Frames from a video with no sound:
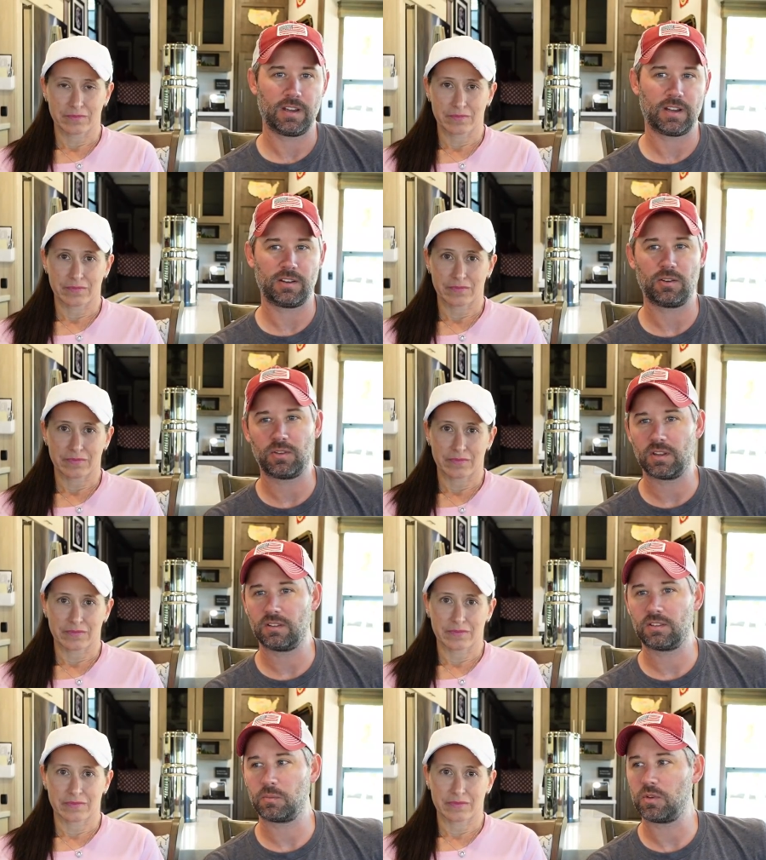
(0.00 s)
Speaker 1: I know
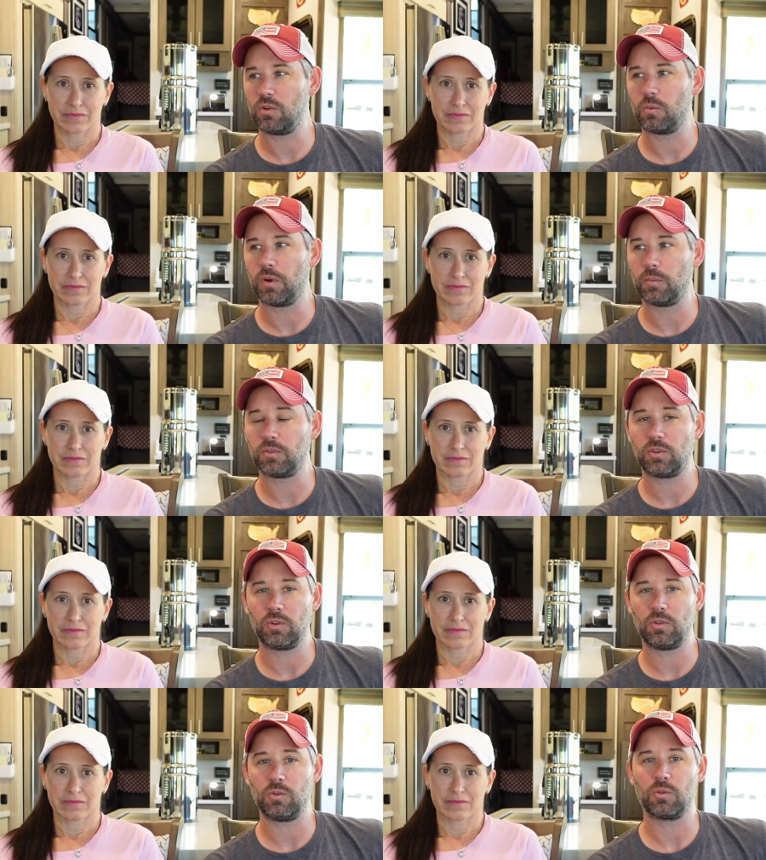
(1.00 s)
that some of you were bummed too.
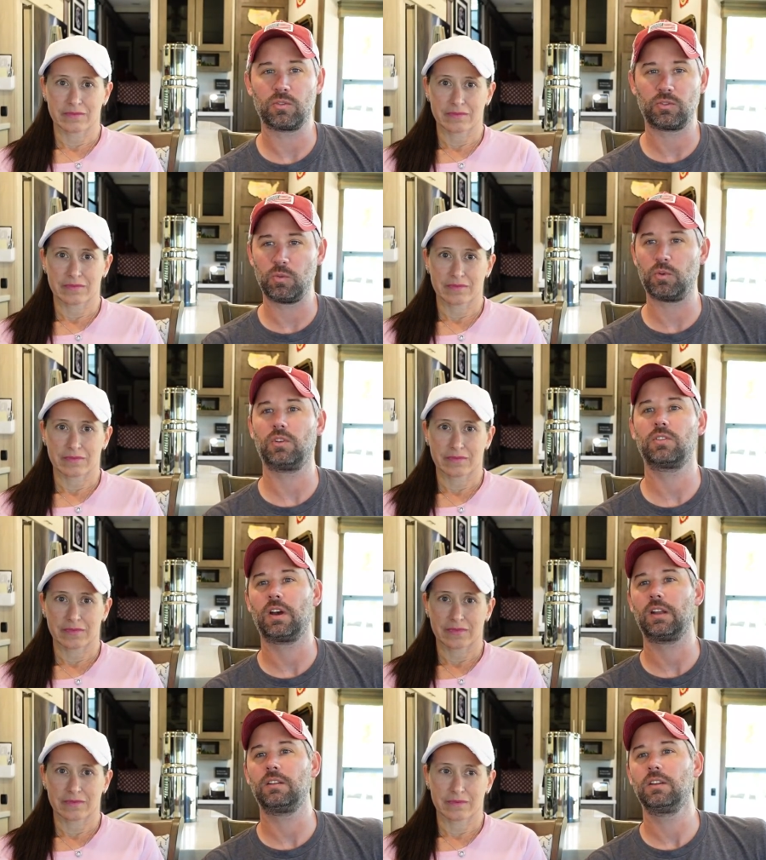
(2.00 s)
You were super
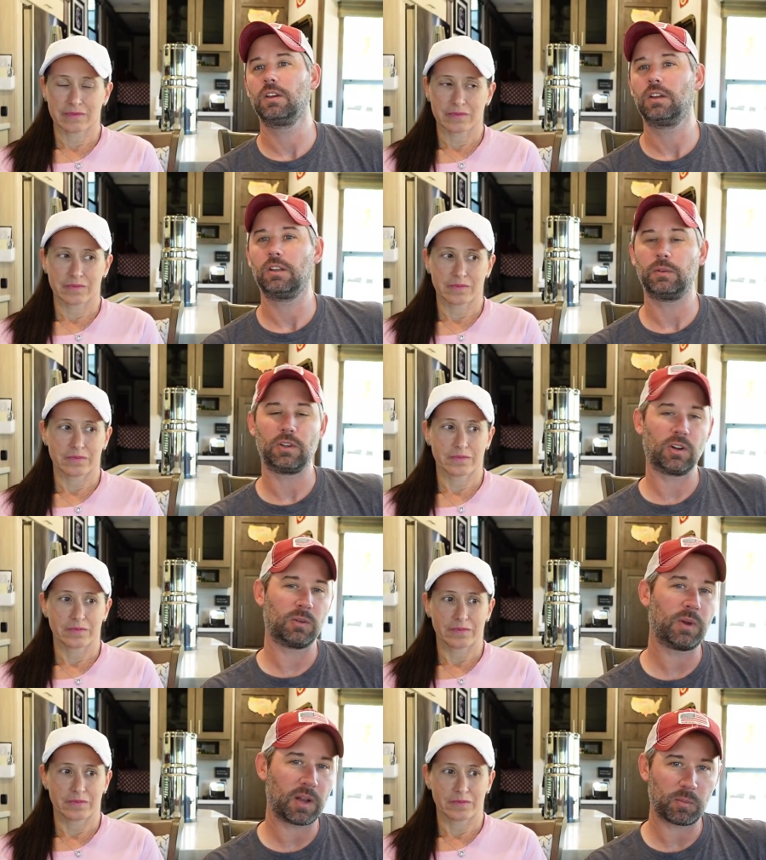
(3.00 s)
excited when you heard
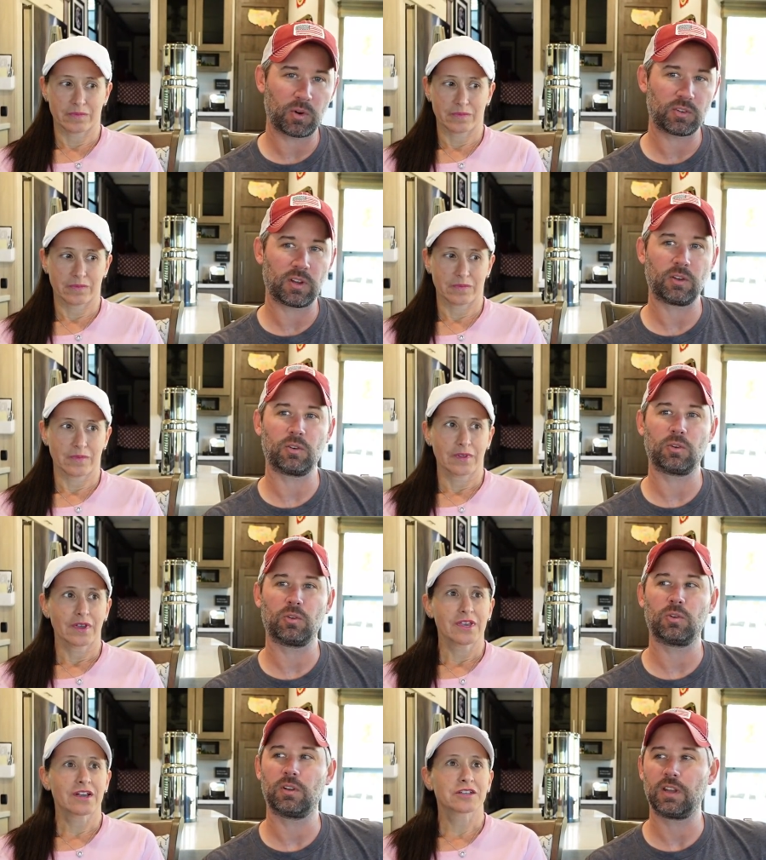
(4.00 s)
that we had a
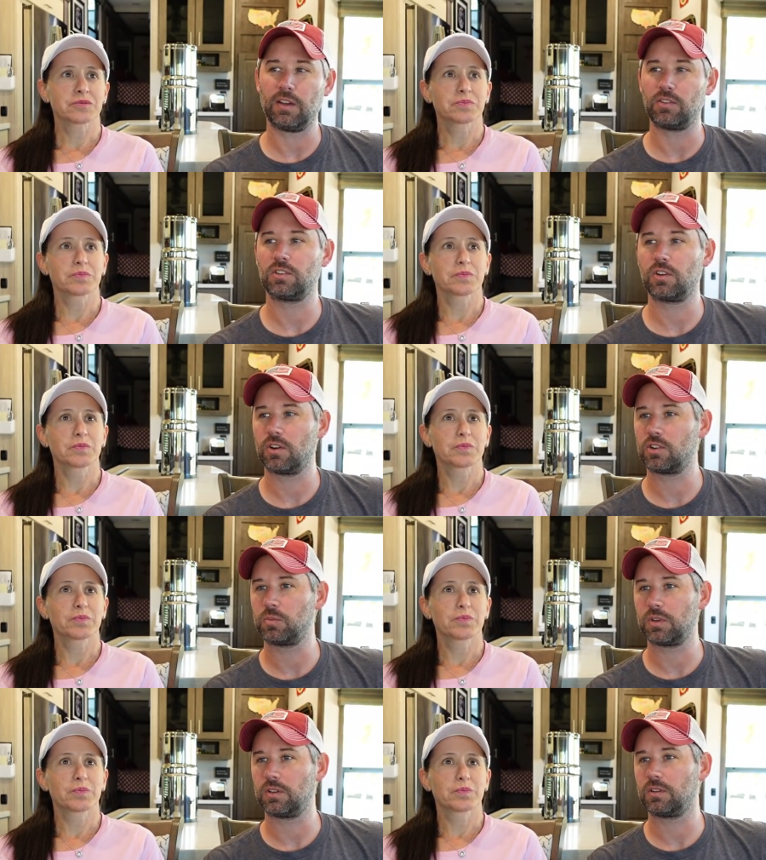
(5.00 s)
motorcycle
Speaker 2: and gave us
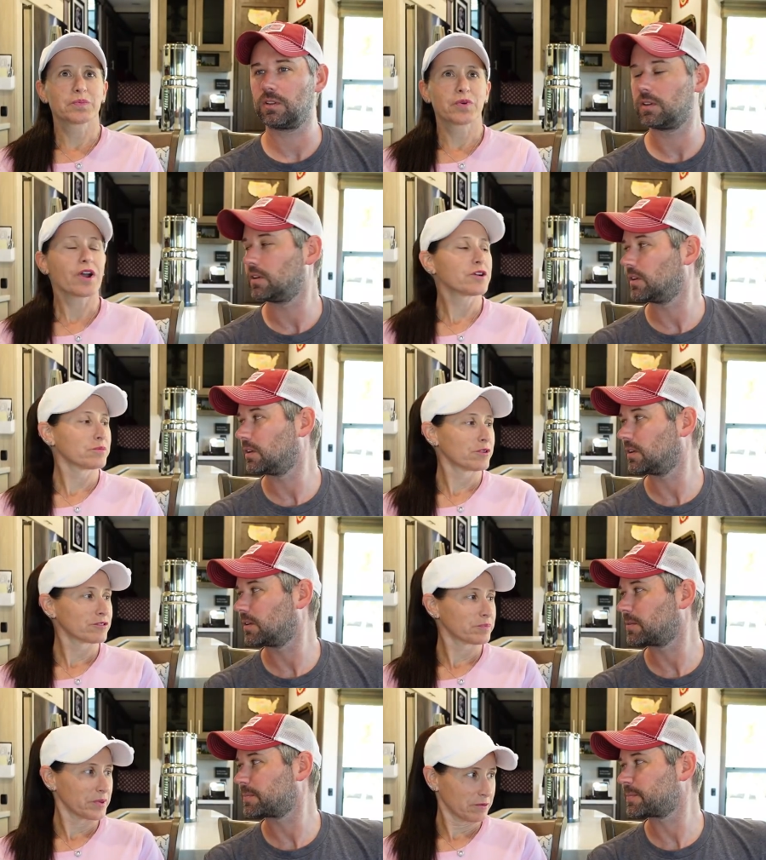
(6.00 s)
encouragement. Prior
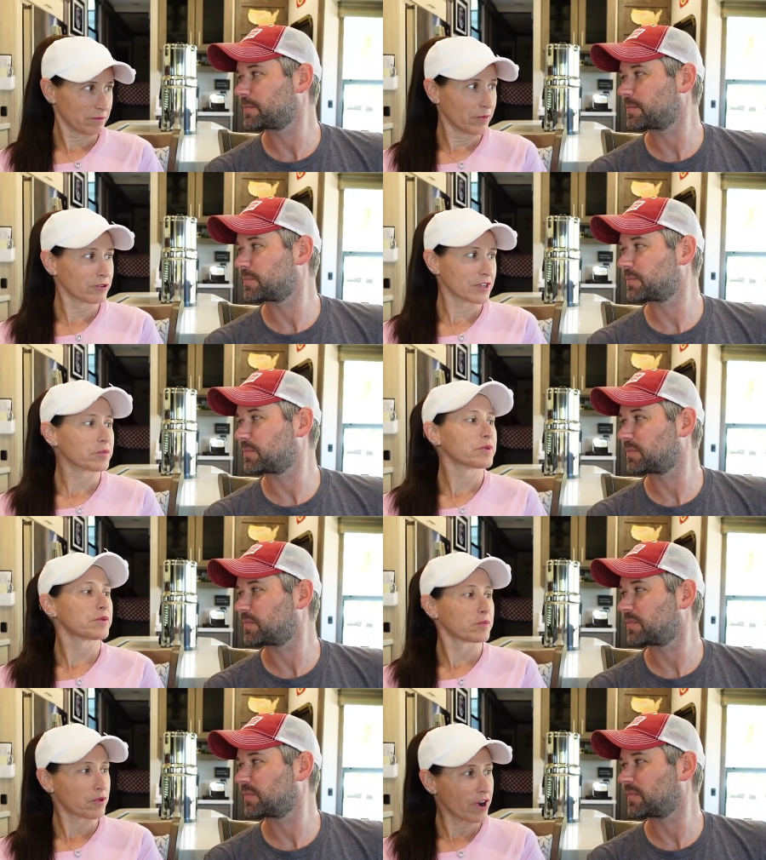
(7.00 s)
motorcycle
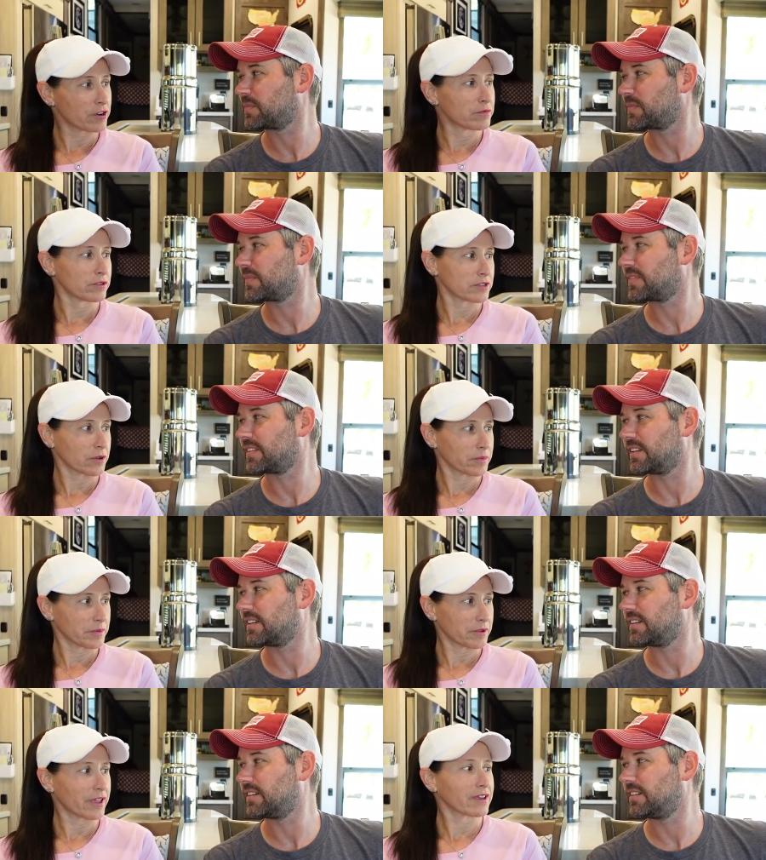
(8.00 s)
people and prior motorcycle
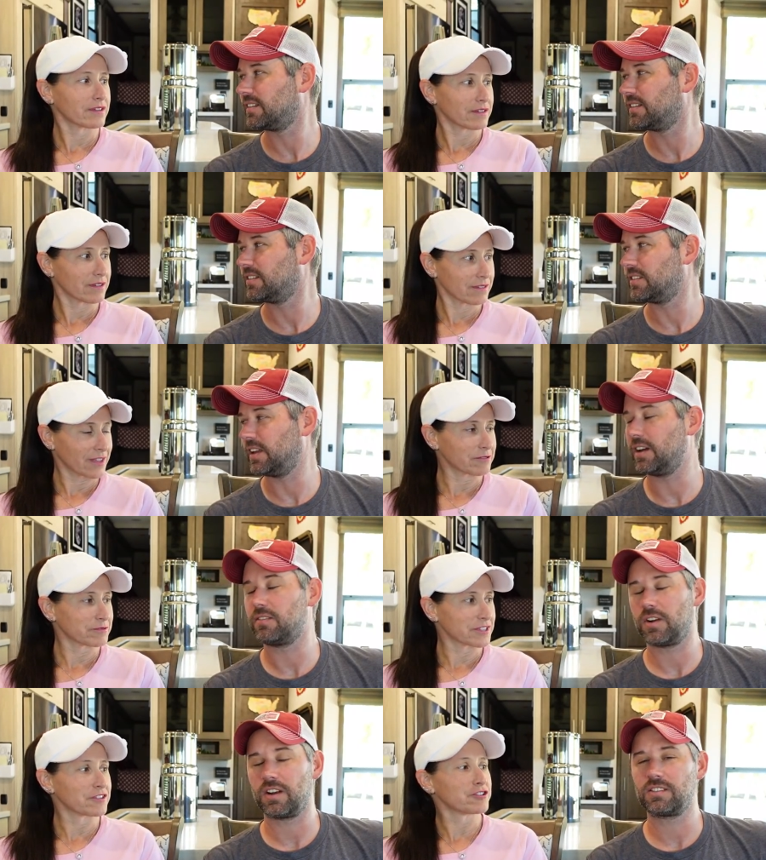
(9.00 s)
people, like that
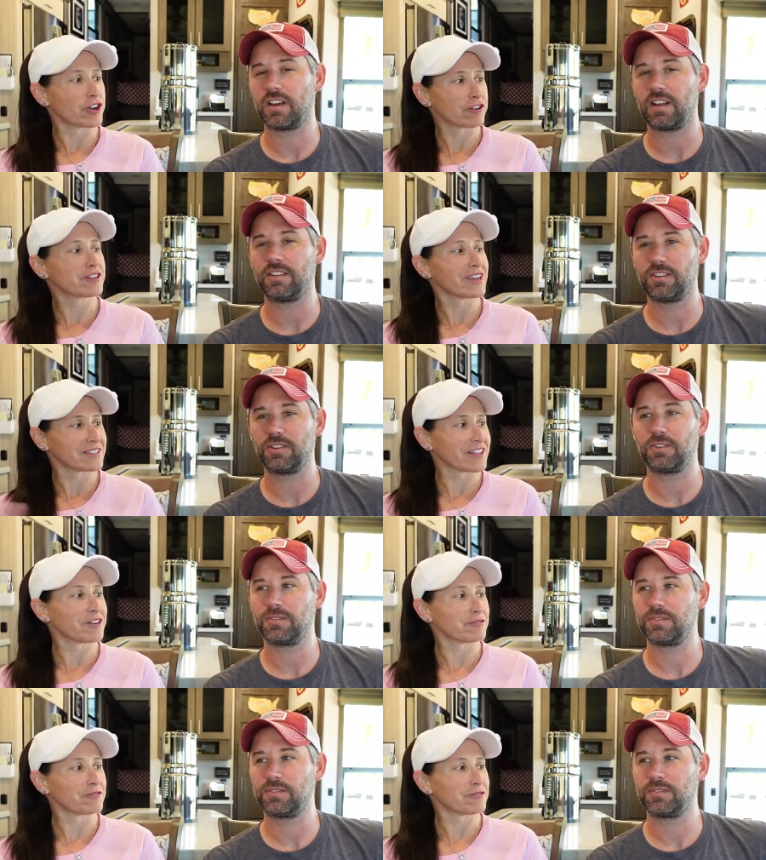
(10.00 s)
was in their younger days too, and they